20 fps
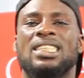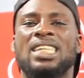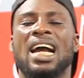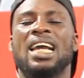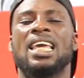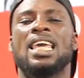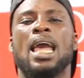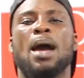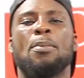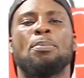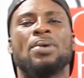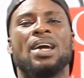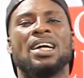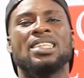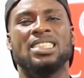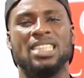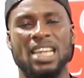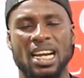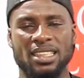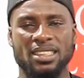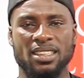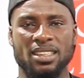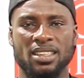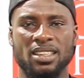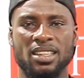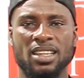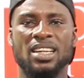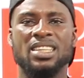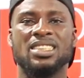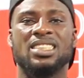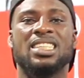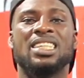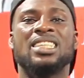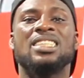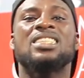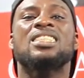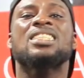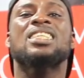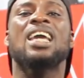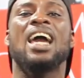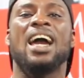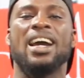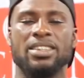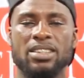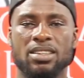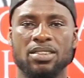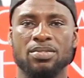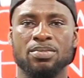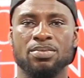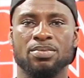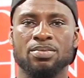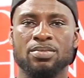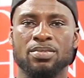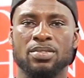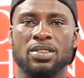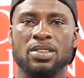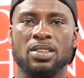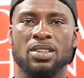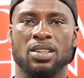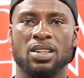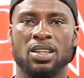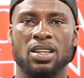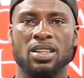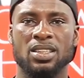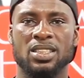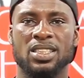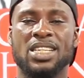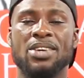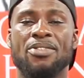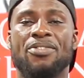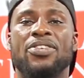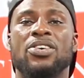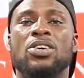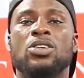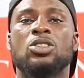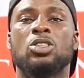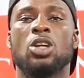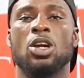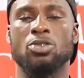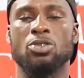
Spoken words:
Jackie Appiah said she's scared. She feels